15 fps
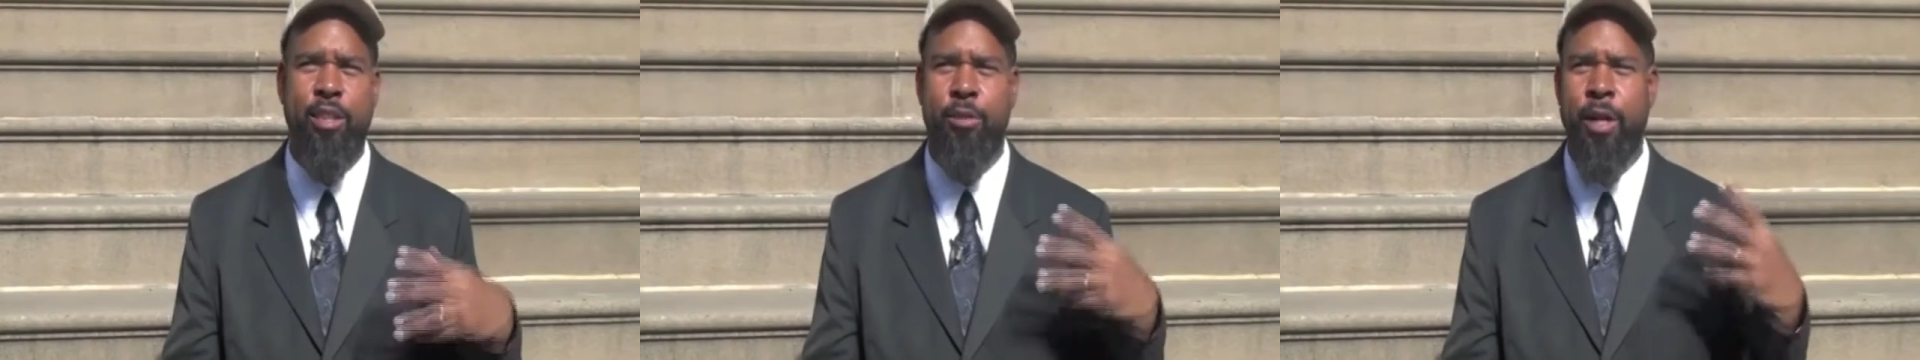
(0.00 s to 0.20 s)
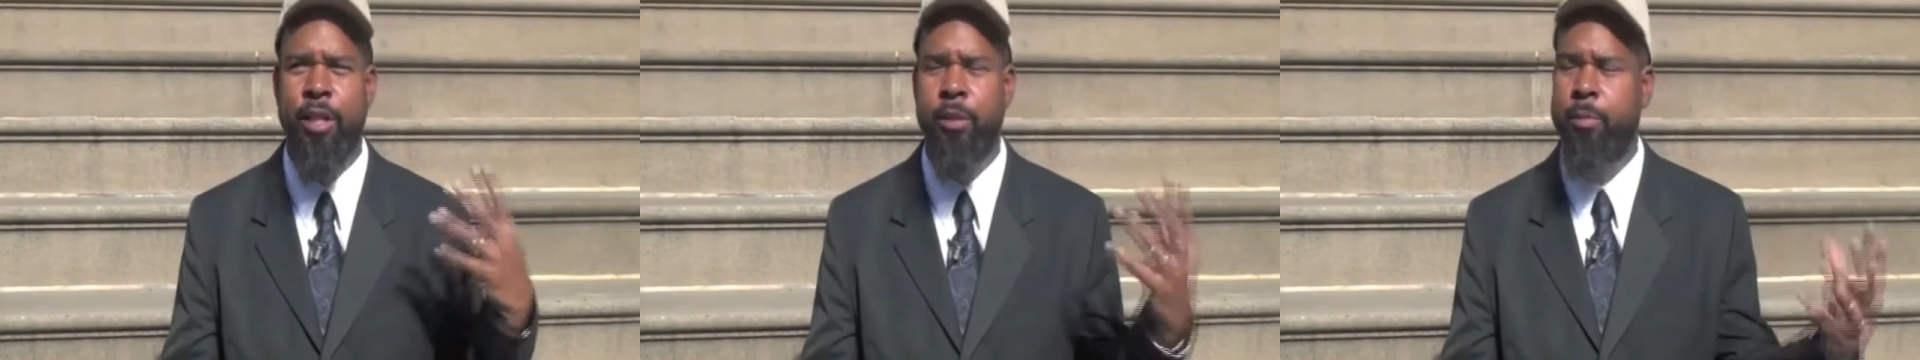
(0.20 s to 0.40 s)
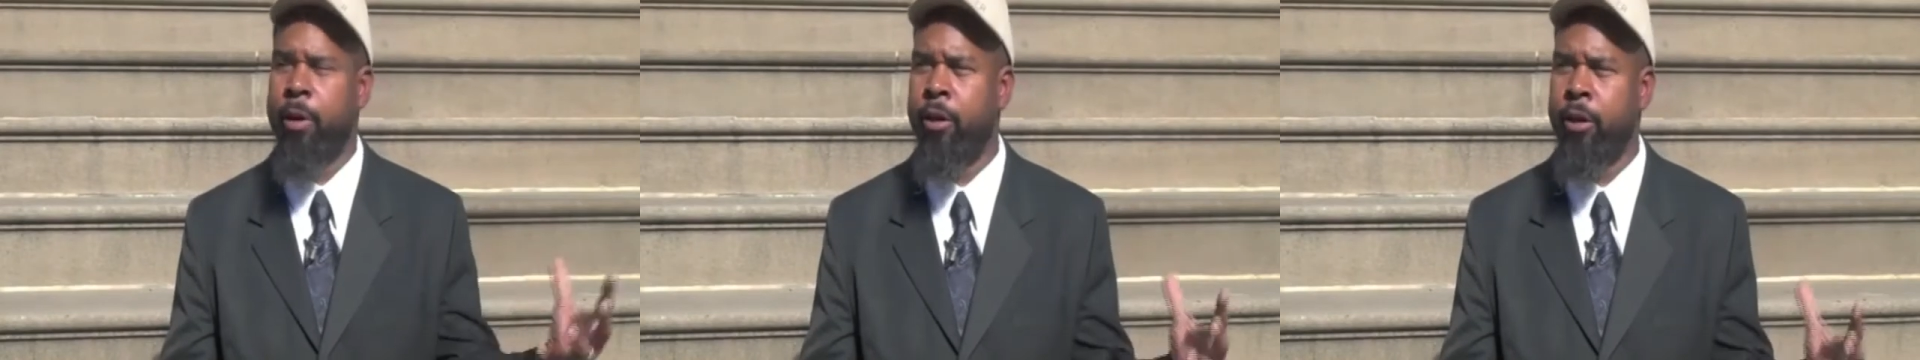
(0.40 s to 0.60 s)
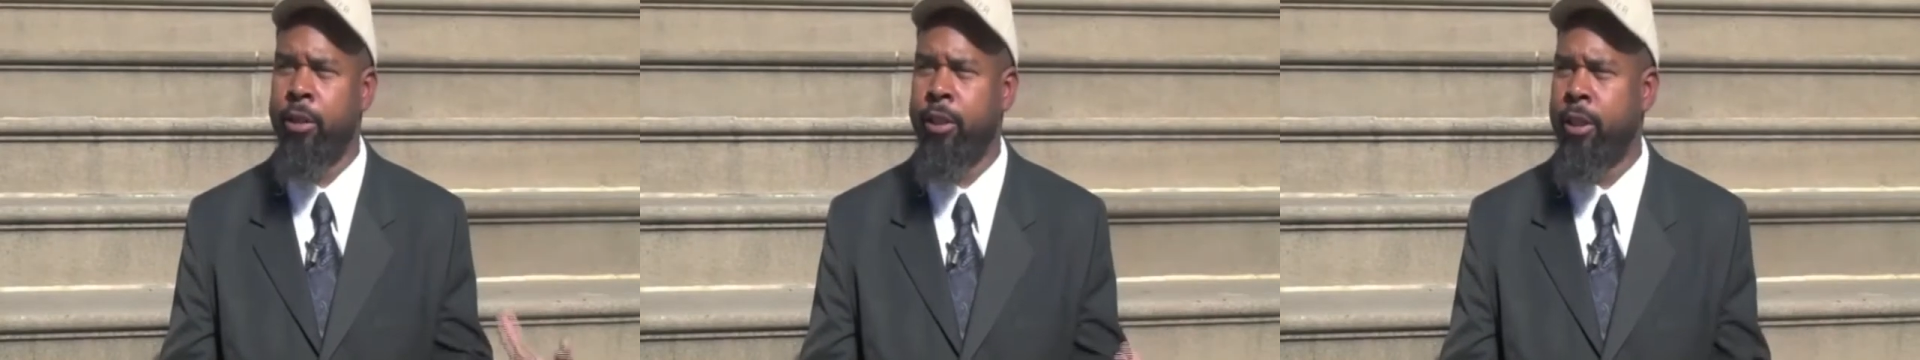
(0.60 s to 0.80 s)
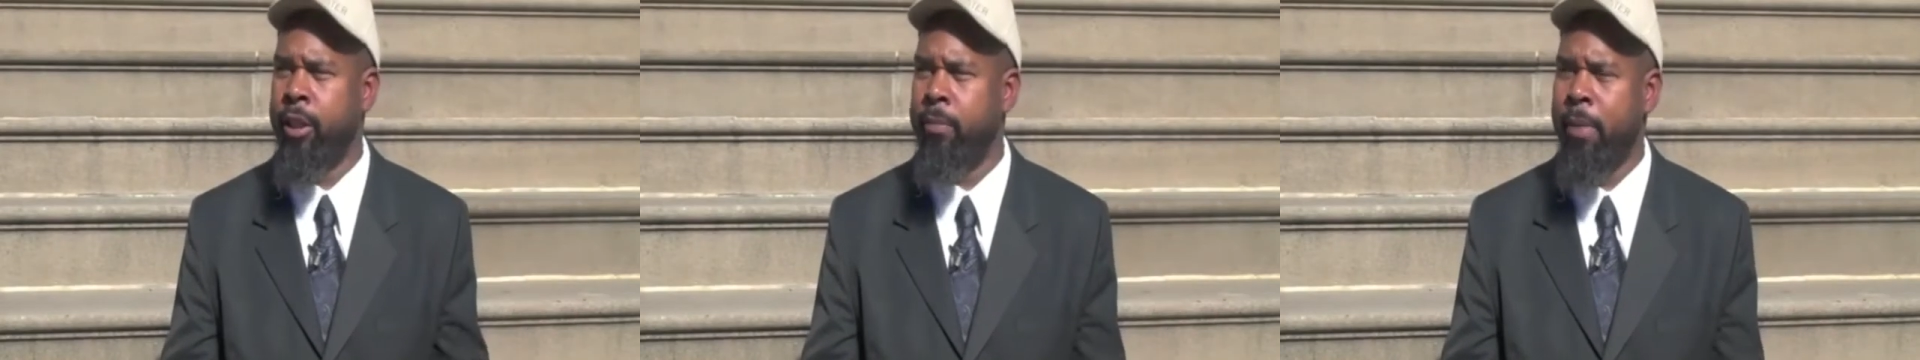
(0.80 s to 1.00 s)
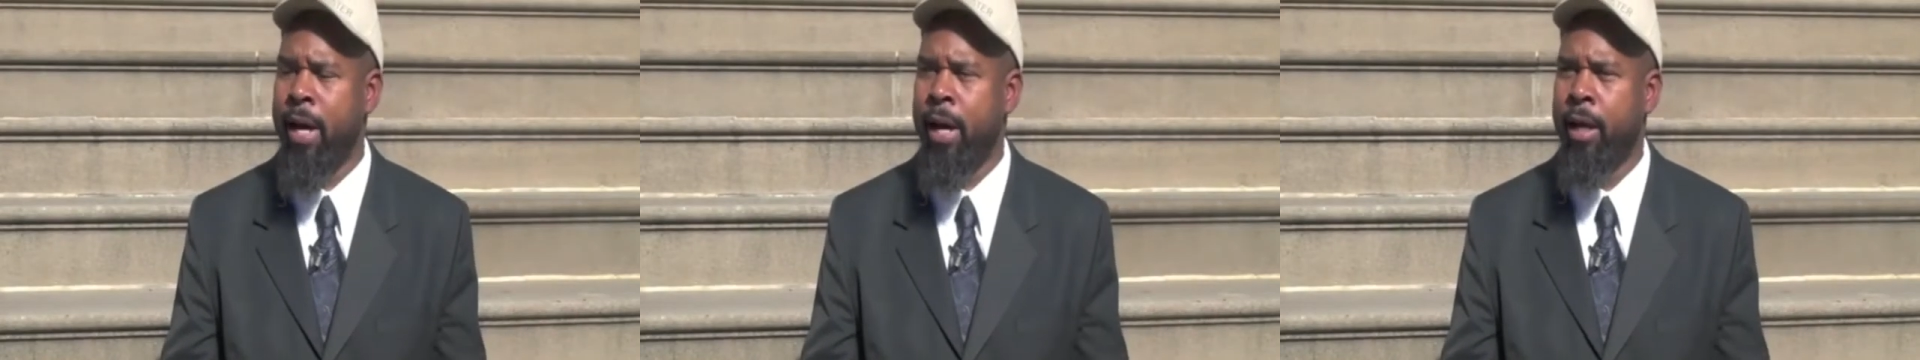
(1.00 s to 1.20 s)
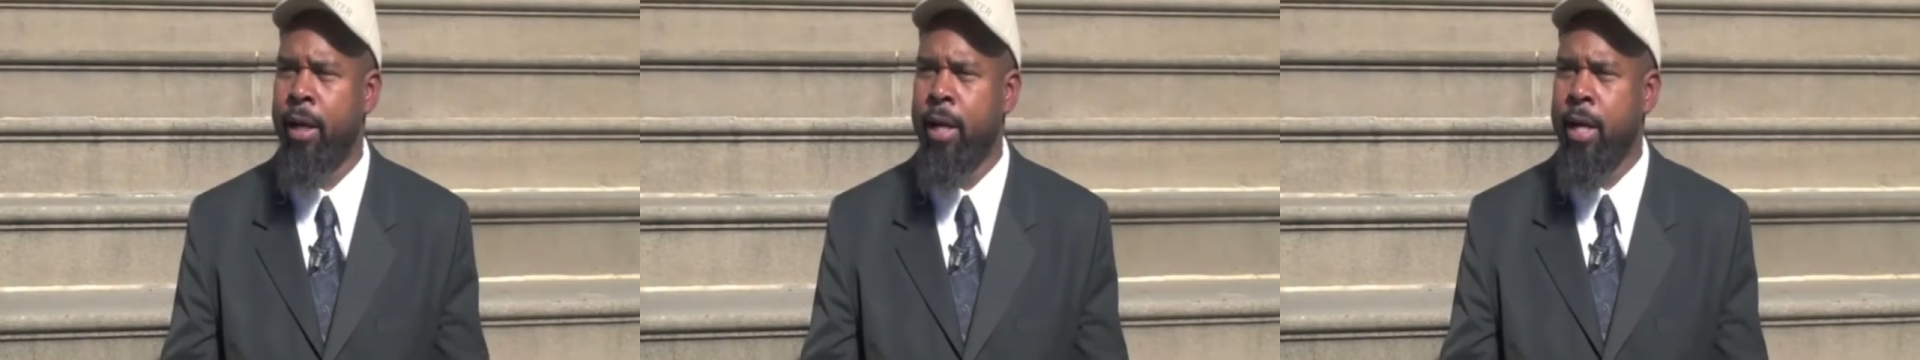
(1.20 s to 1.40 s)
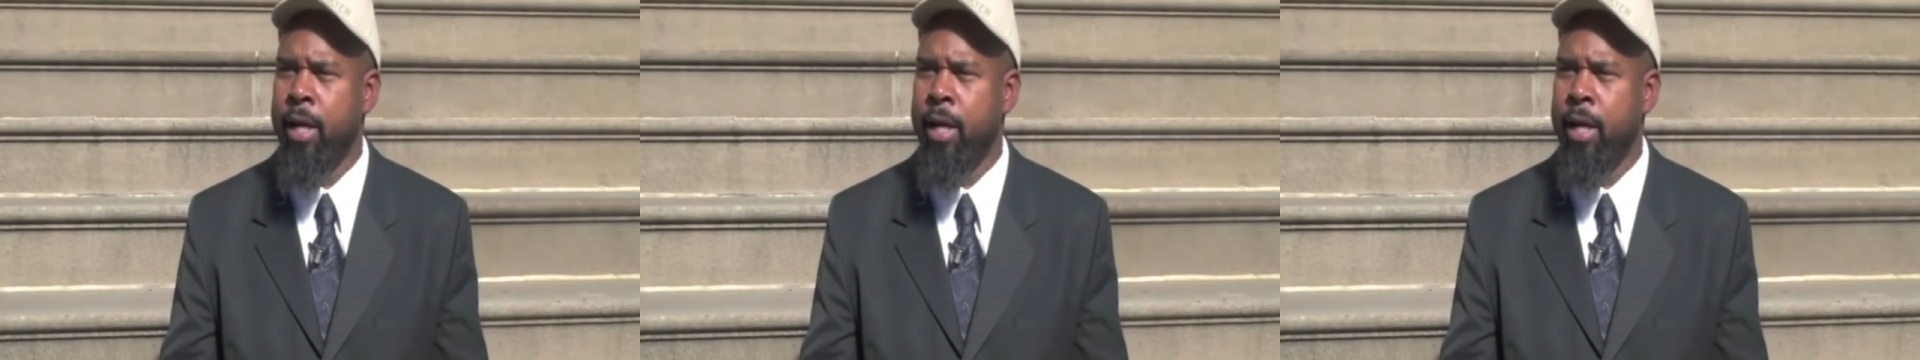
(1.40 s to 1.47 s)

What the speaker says: transparency about